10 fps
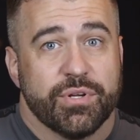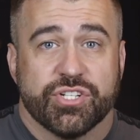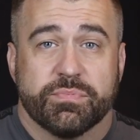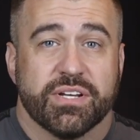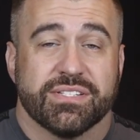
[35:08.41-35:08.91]
but
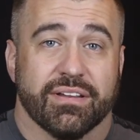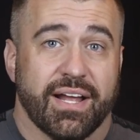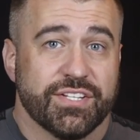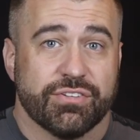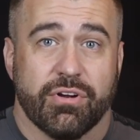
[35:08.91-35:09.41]
just because the
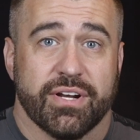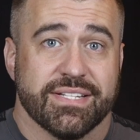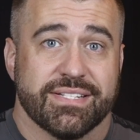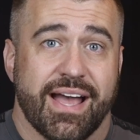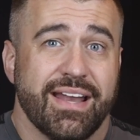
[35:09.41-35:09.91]
lights are on
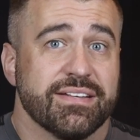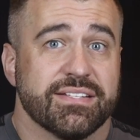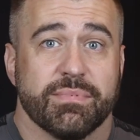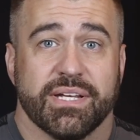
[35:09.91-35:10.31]
inside doesn't